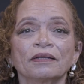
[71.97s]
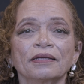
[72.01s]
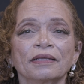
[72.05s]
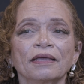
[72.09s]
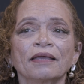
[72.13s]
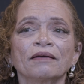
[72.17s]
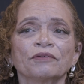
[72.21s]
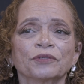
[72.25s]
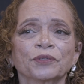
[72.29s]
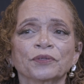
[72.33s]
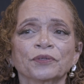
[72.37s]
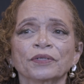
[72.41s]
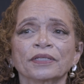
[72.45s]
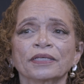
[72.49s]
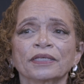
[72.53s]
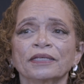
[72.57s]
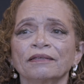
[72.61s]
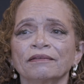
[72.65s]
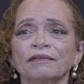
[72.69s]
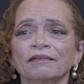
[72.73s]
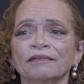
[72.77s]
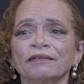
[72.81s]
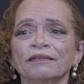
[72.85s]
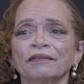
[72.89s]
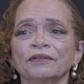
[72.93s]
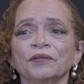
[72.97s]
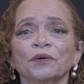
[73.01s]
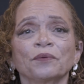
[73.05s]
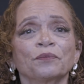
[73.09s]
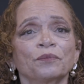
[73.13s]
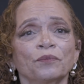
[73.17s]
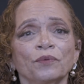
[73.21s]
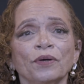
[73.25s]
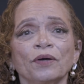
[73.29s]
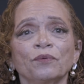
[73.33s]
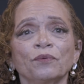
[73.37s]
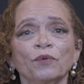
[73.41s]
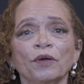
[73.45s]
elderly,
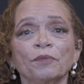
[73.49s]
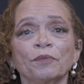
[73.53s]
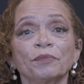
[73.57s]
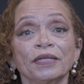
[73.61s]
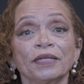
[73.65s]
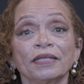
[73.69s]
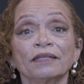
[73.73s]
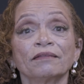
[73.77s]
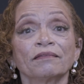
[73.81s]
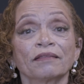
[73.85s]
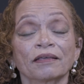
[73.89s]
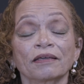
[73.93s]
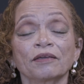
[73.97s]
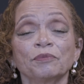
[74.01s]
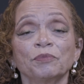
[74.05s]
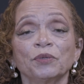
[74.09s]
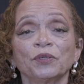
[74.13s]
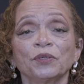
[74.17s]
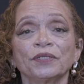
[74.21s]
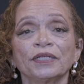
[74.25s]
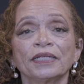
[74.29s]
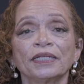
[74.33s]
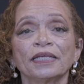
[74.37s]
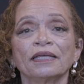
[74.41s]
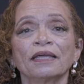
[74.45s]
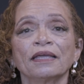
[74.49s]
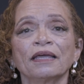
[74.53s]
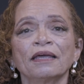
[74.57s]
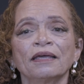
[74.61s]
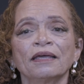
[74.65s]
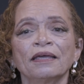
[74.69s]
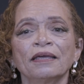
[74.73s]
women in the community.